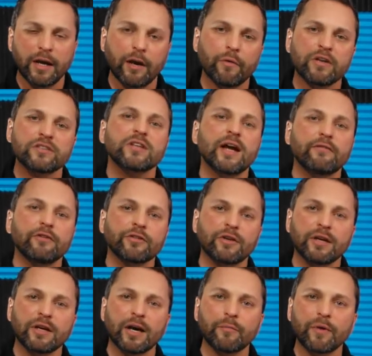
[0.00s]
And when I say
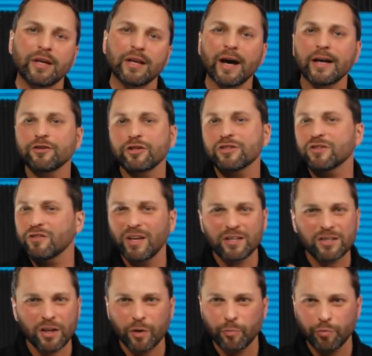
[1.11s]
everything, I mean not just the
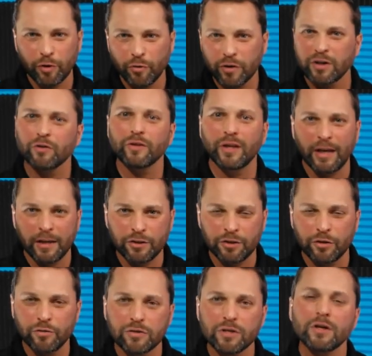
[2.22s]
things that are broken or the
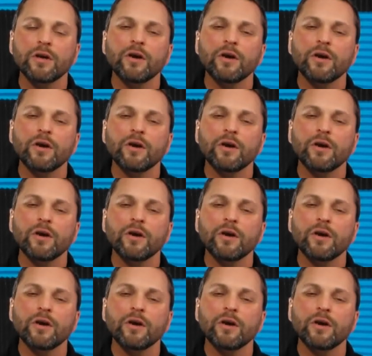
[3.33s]
issues,